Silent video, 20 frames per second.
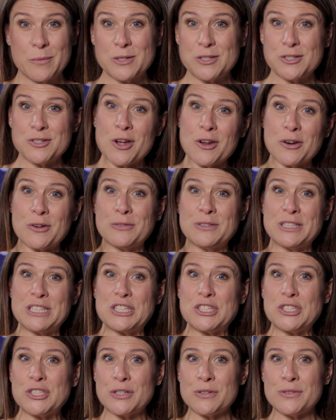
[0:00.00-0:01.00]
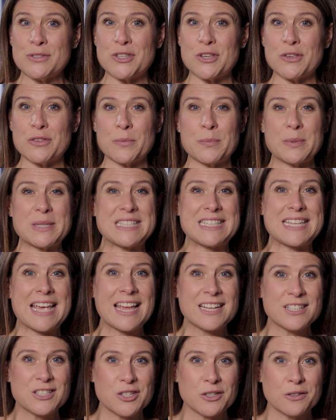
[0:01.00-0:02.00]
which not only shows you the
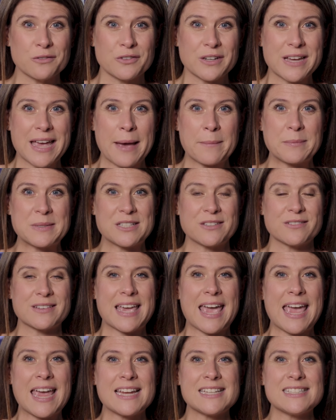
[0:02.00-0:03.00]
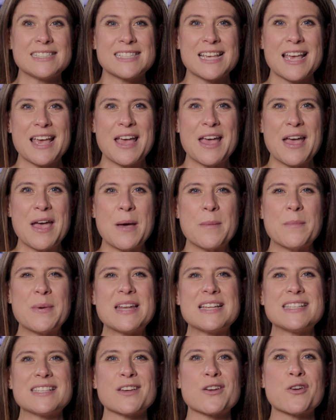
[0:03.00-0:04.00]
potential for capital gains,
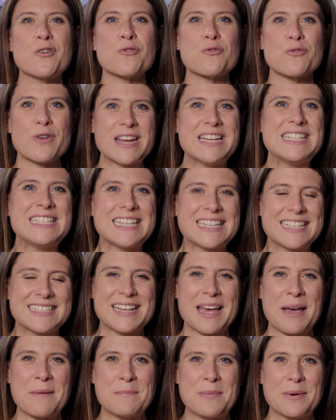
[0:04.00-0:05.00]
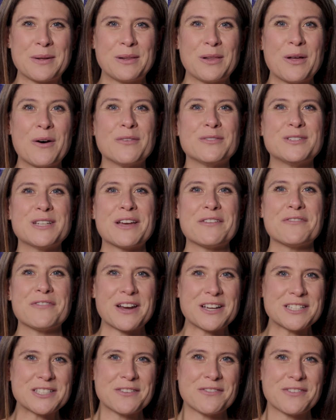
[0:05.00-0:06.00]
but is a great example of
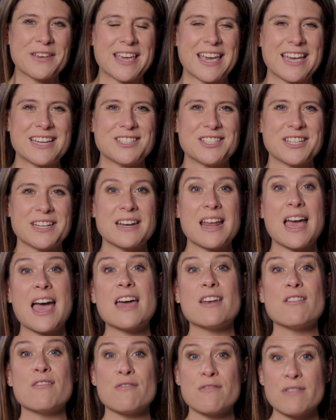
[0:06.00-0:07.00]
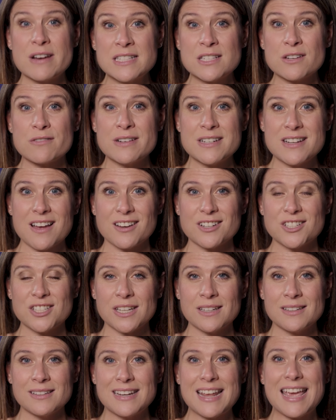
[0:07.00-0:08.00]
diversification and risk
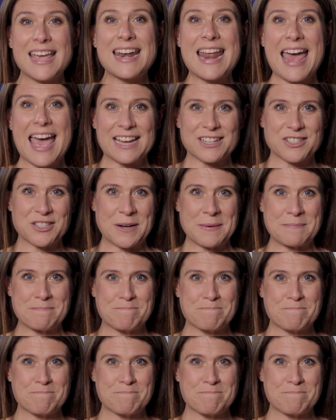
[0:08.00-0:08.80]
reduction in action.